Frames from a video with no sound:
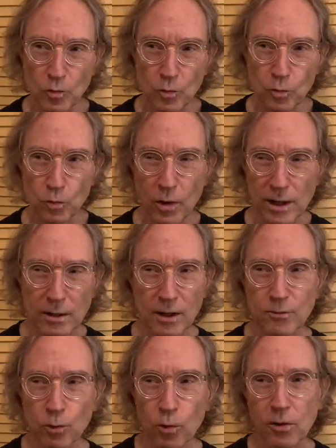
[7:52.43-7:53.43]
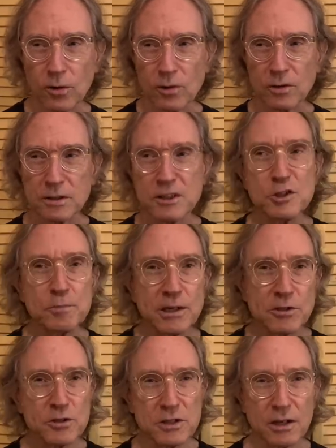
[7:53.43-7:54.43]
well, of all the
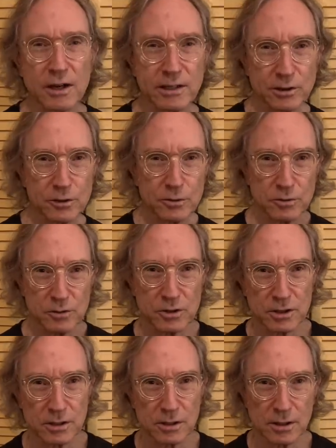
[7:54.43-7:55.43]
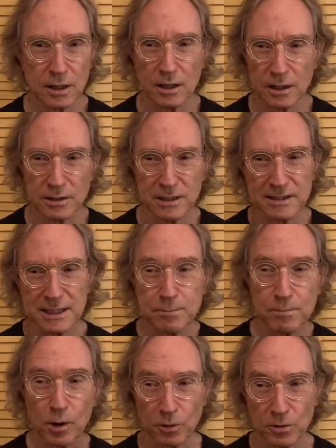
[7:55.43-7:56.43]
speakers that I used that did
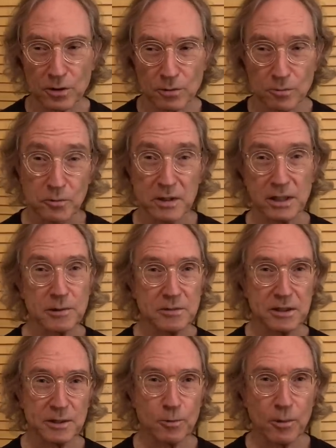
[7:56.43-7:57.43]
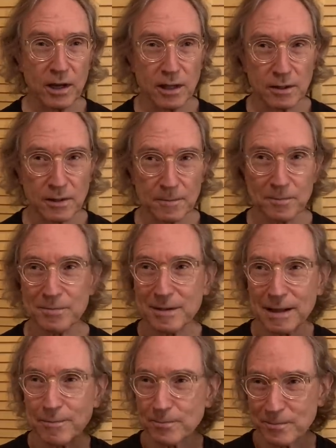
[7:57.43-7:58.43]
both really, really well,
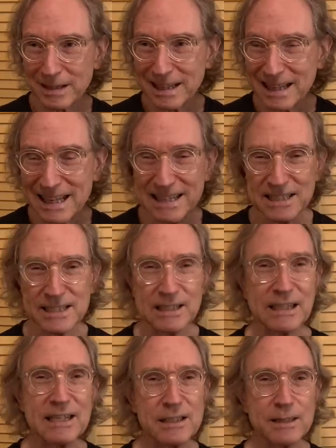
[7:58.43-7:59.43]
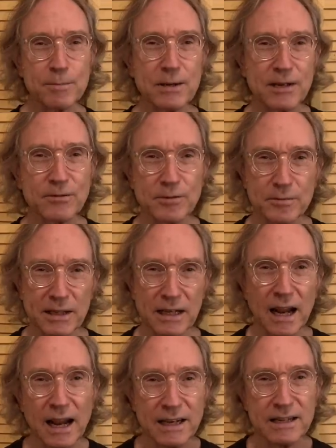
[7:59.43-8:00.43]
easy pick for me,
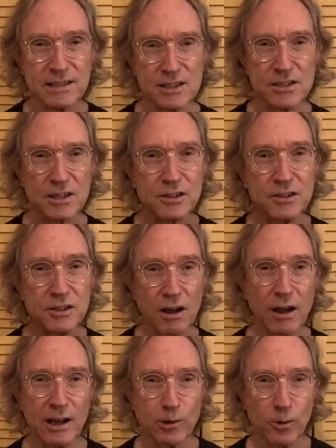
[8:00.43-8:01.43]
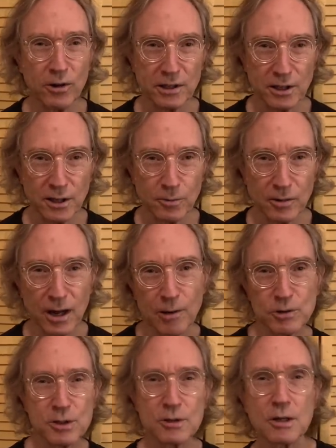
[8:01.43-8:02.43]
and it is Dyne Audio. When I
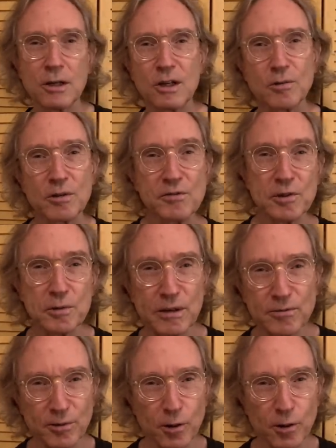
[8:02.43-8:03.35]
was reviewing for